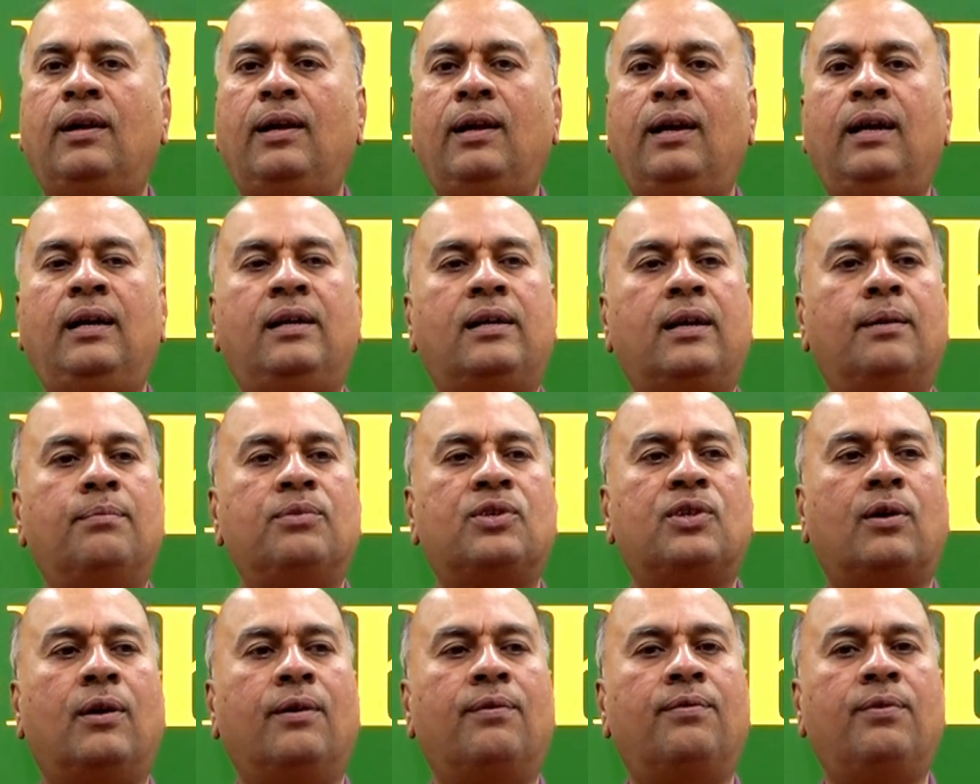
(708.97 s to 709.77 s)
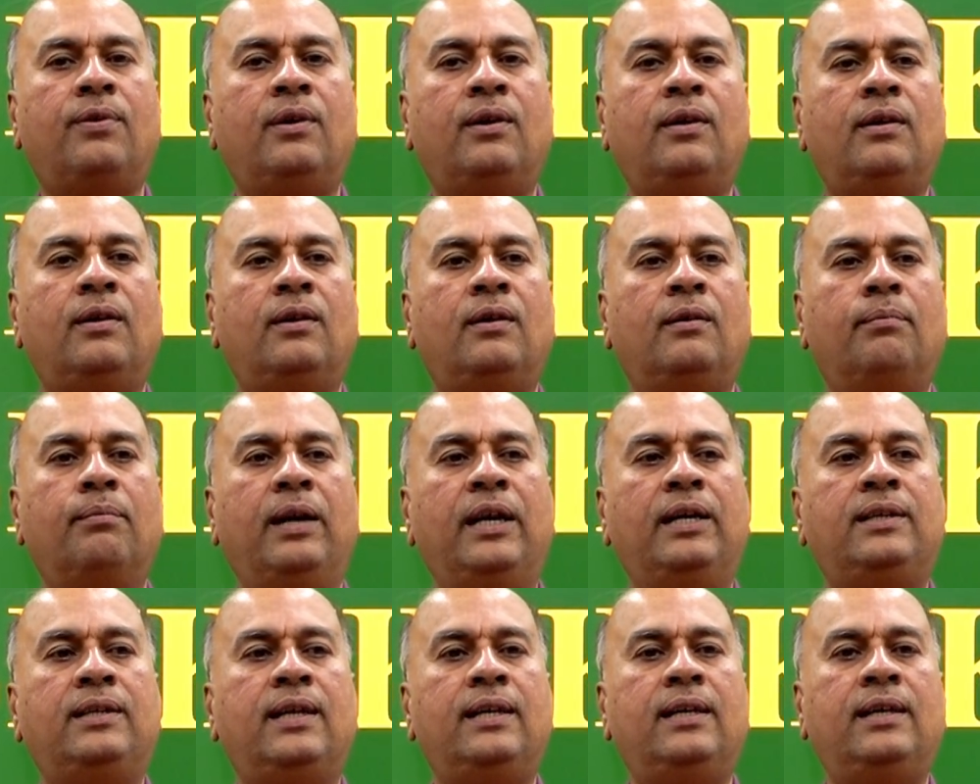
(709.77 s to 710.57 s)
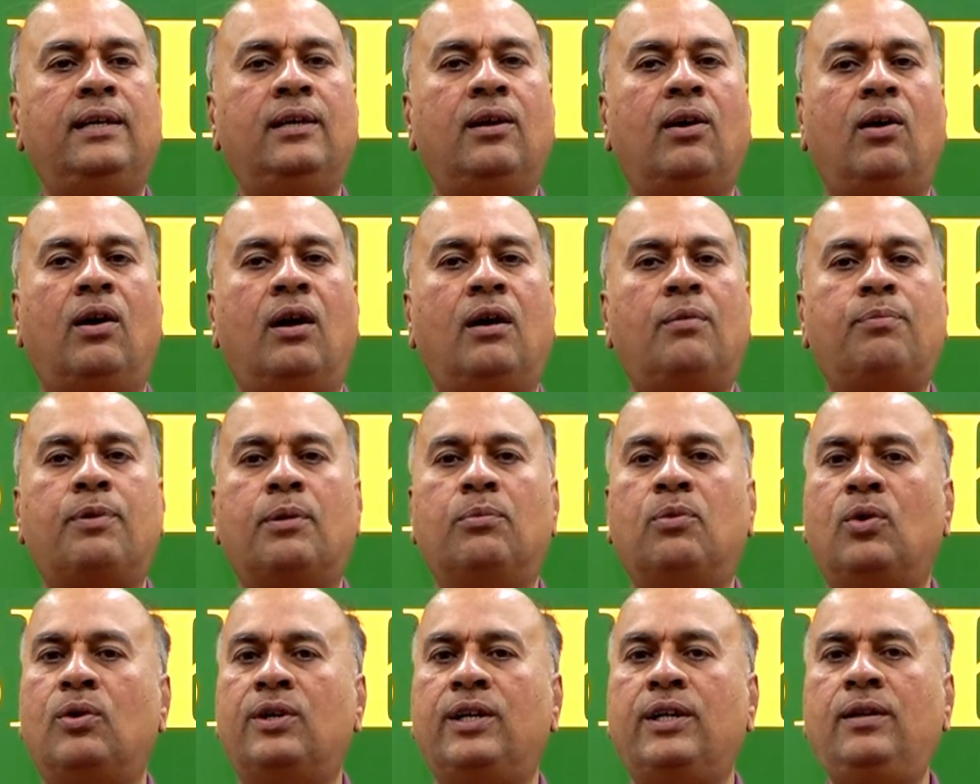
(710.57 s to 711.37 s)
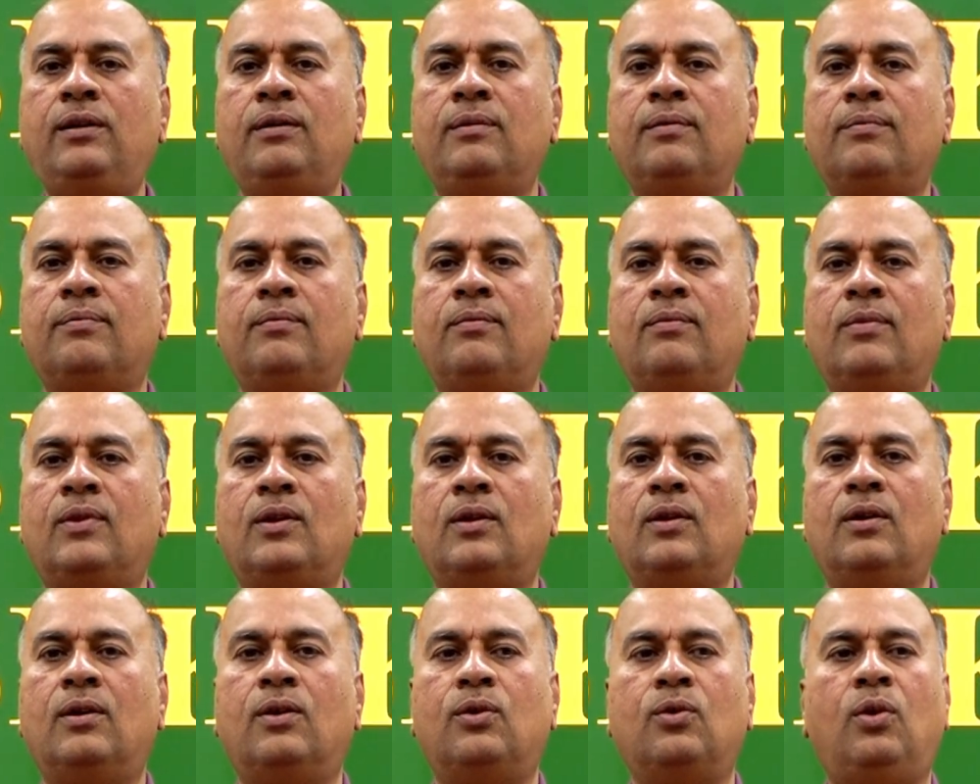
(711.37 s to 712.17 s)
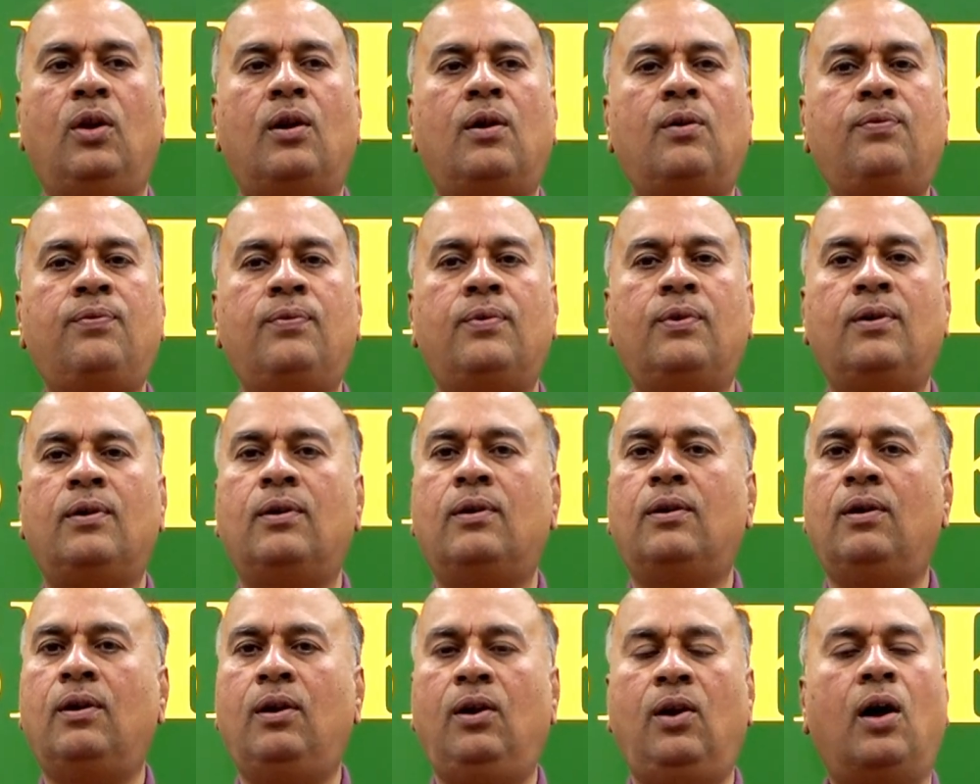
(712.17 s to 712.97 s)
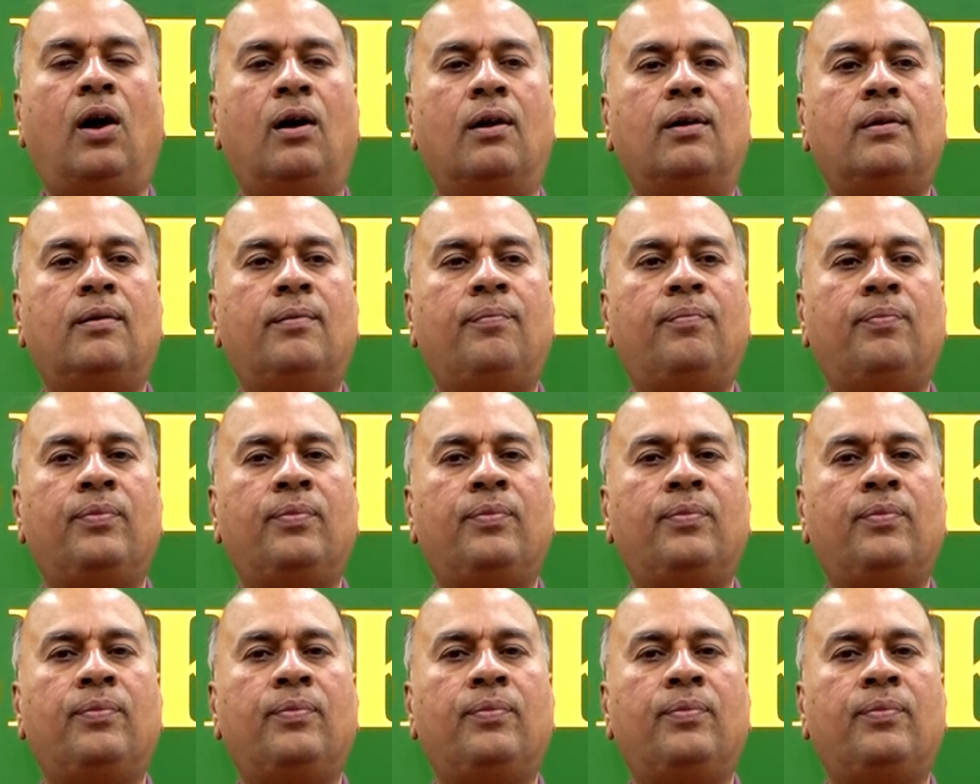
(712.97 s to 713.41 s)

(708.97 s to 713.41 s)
in terms of maintaining or promoting rule of law.